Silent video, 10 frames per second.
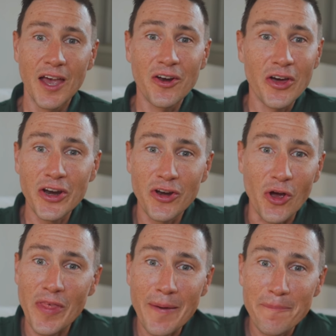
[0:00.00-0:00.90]
And I don't
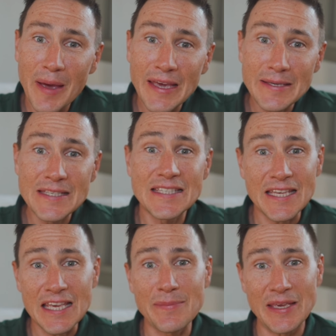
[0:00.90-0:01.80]
know, that may
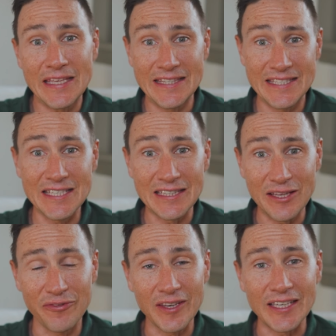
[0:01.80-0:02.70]
seem
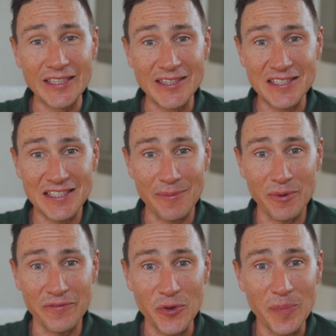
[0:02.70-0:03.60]
insignificant to some
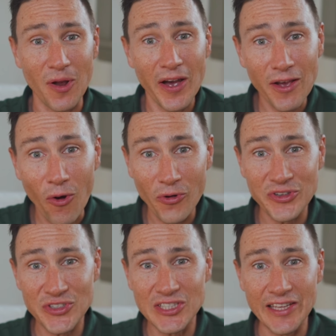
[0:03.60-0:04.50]
of you, but I
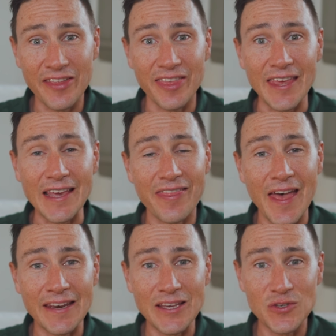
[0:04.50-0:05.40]
honestly think
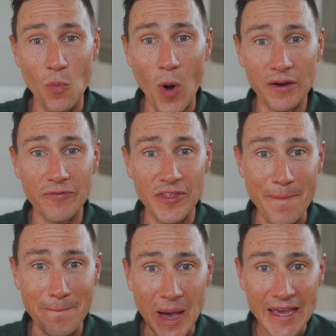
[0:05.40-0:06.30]
that is one of the
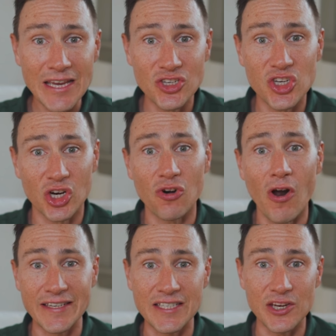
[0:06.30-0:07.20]
major
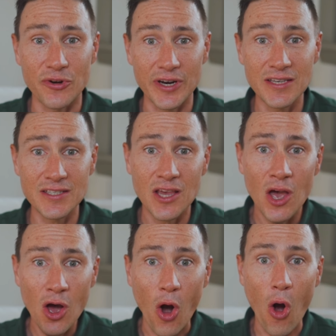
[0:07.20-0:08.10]
criterias
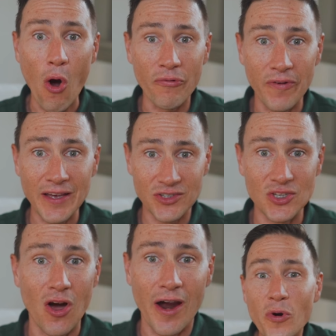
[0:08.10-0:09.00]
of a
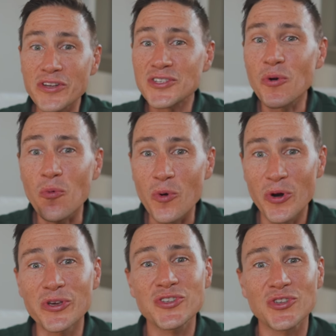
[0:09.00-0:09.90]
tyre. What is the
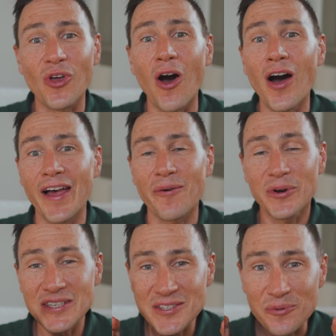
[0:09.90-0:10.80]
worst tyre?
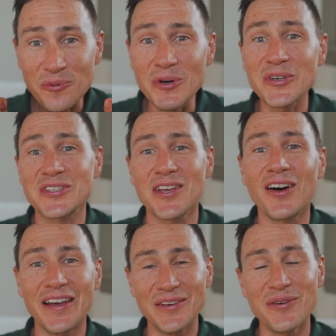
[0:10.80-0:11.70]
What is the worst
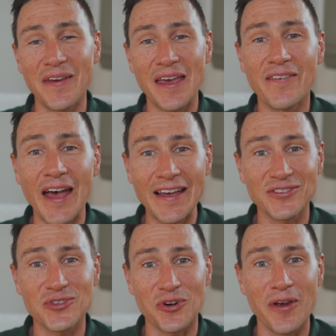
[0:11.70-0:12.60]
tyre you've ever had
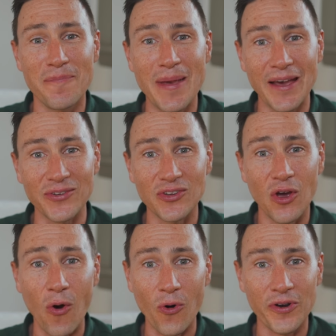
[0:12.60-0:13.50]
to try and mount
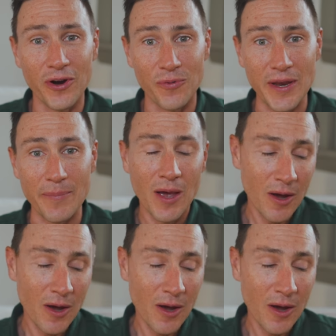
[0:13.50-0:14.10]
on a rim?